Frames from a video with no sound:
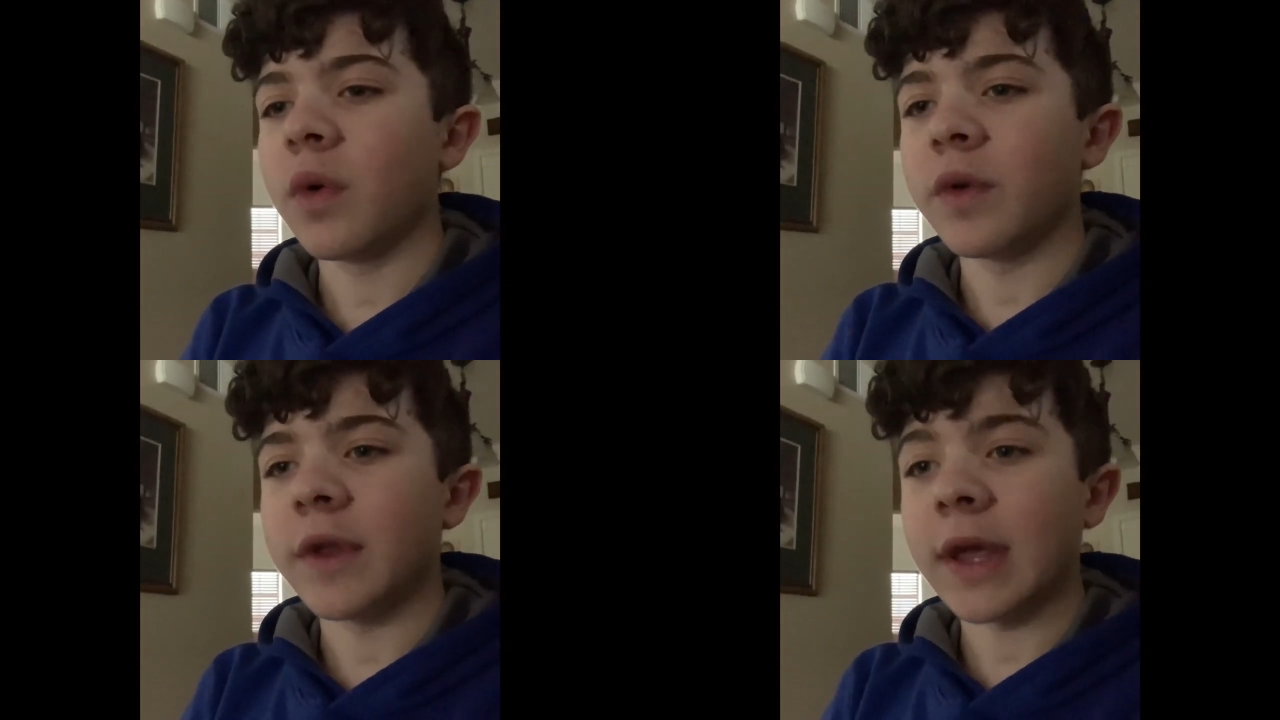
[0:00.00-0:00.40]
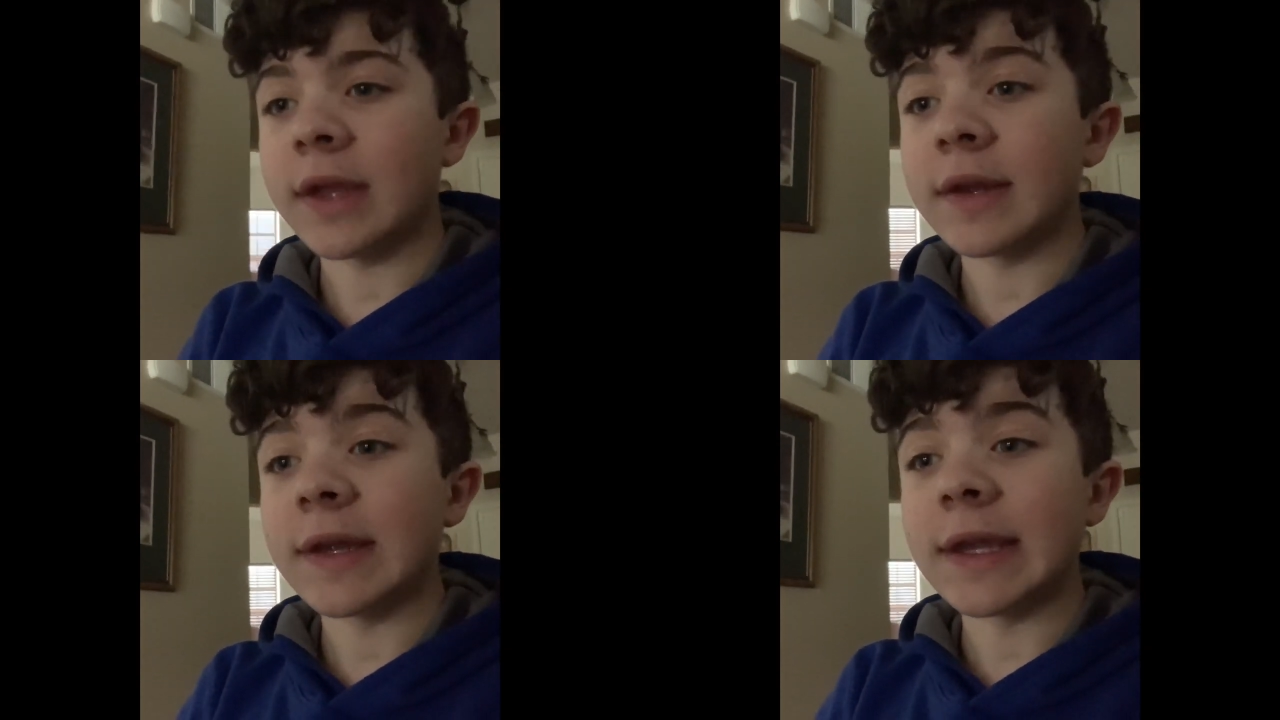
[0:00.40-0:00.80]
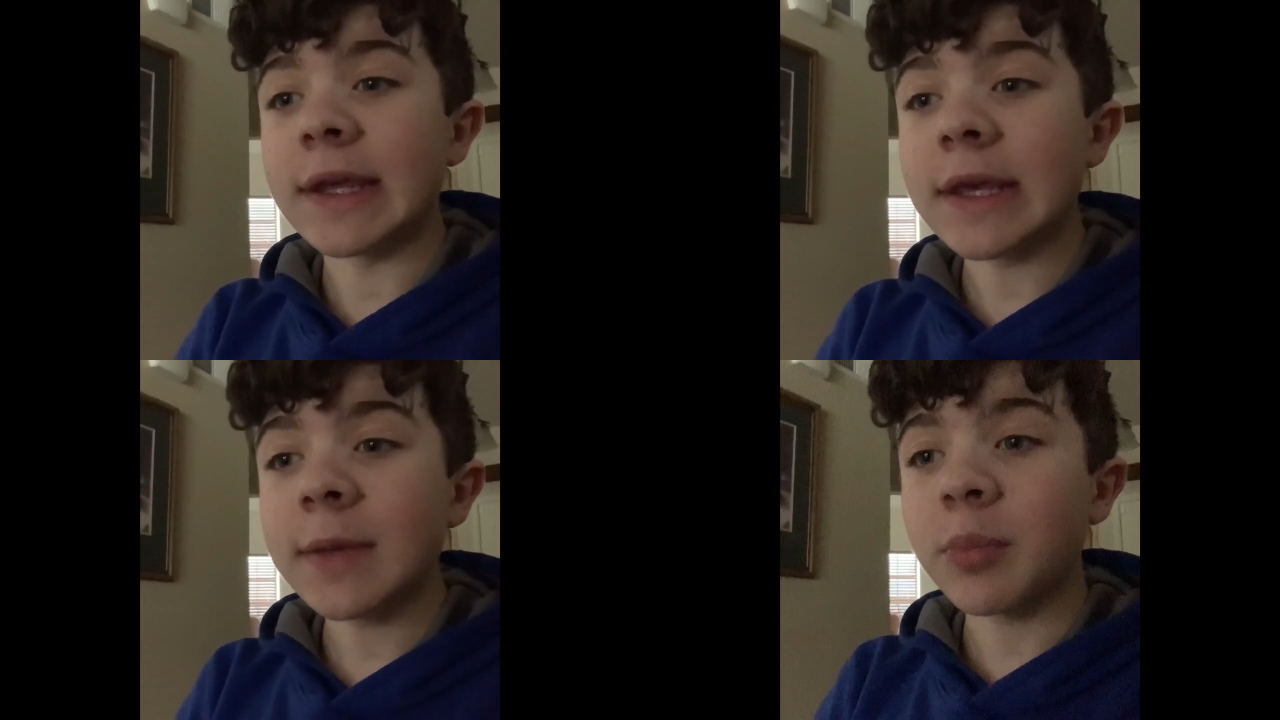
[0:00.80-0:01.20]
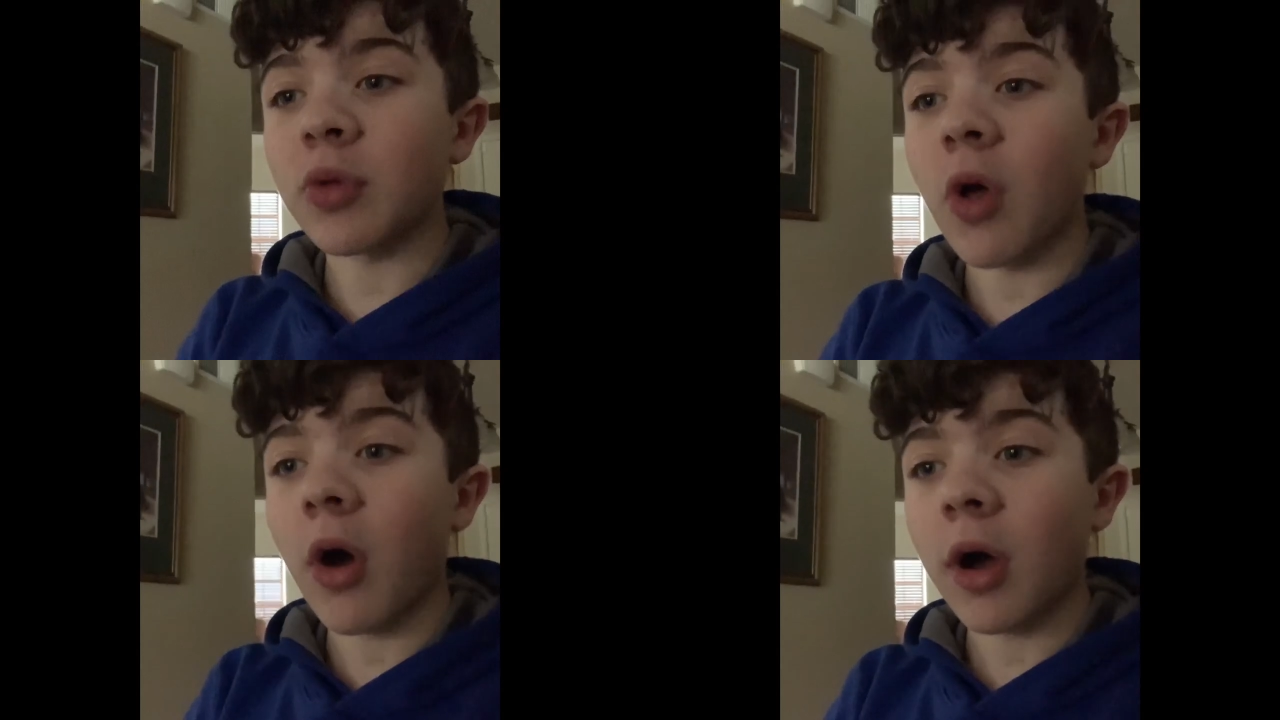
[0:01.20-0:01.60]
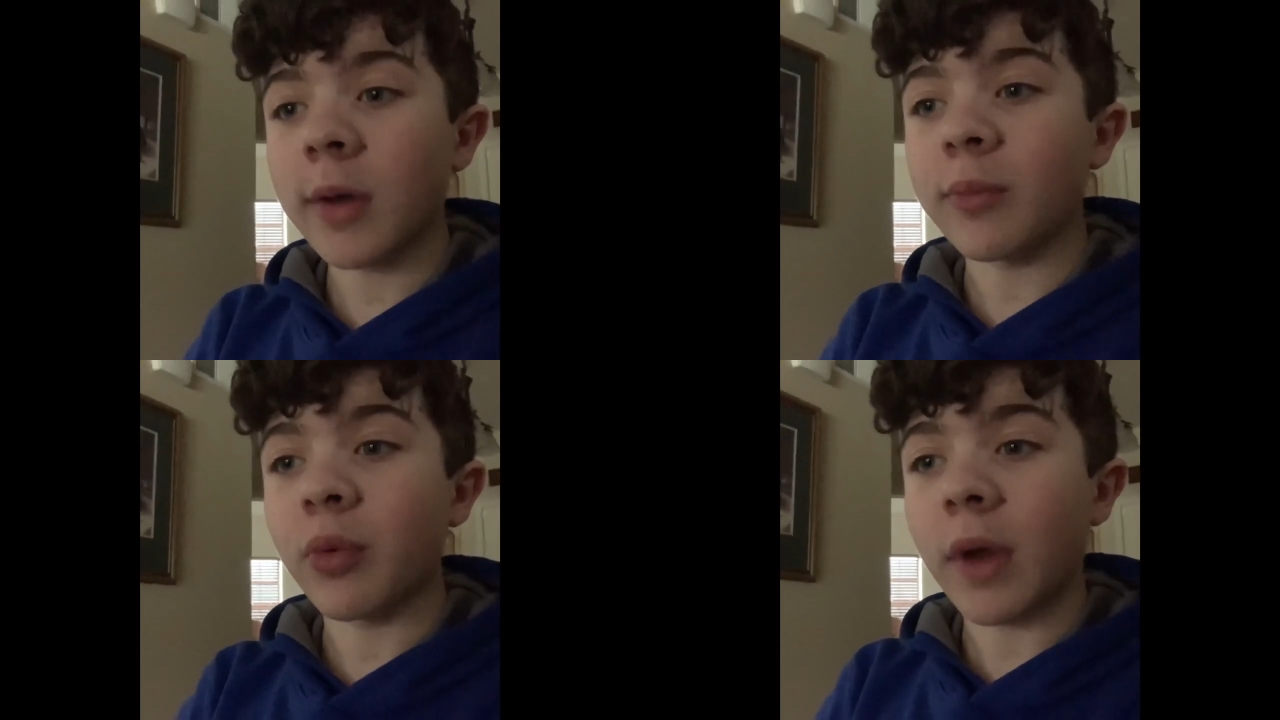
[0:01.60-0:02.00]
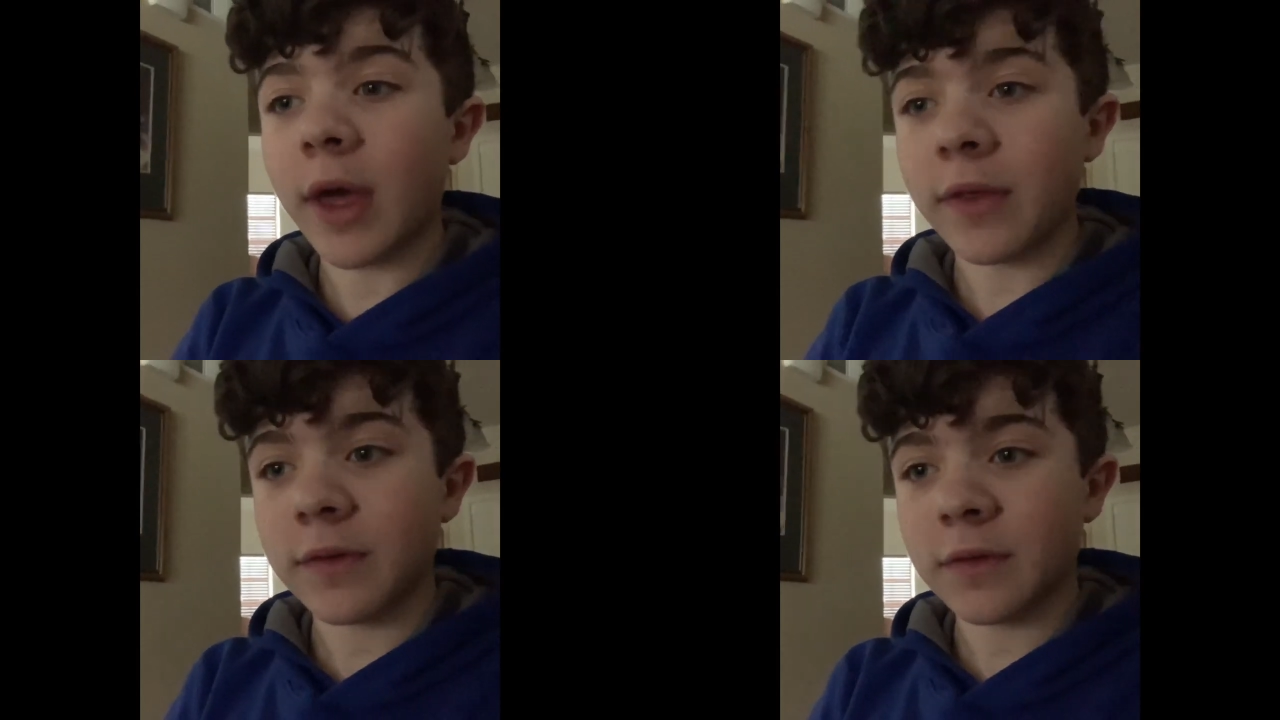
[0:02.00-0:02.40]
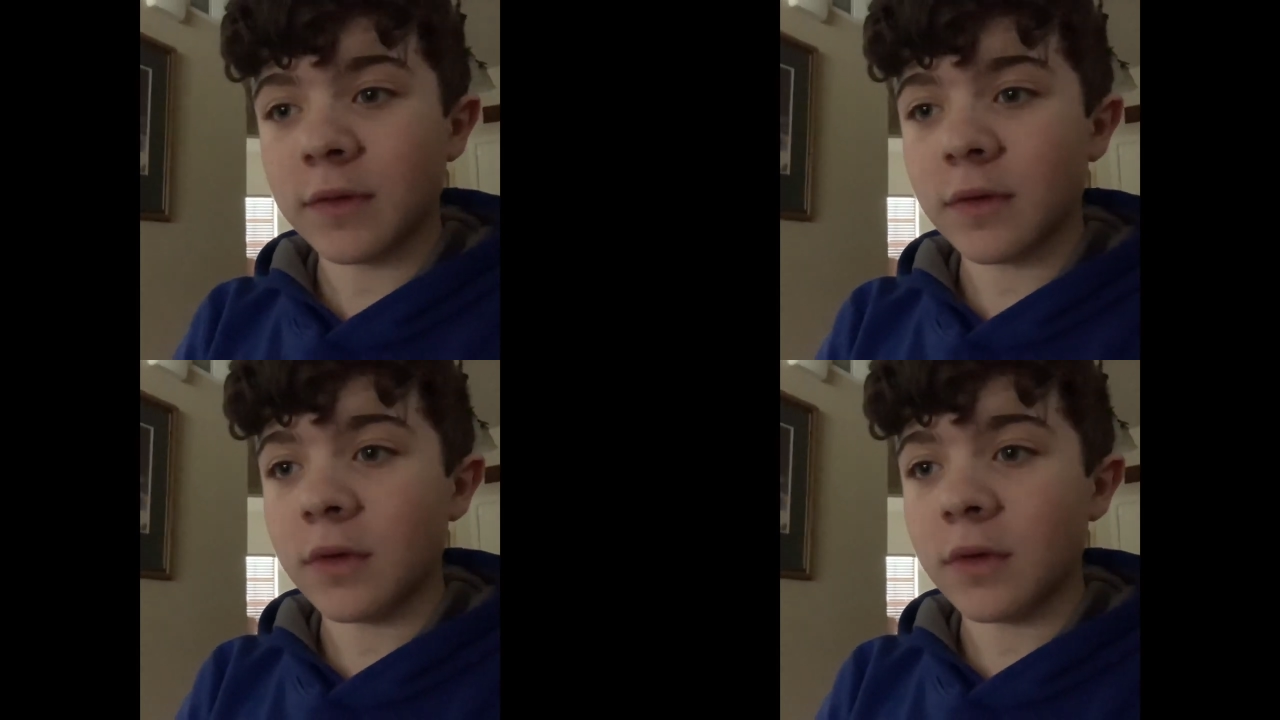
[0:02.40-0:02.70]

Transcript: Take deep, long breaths.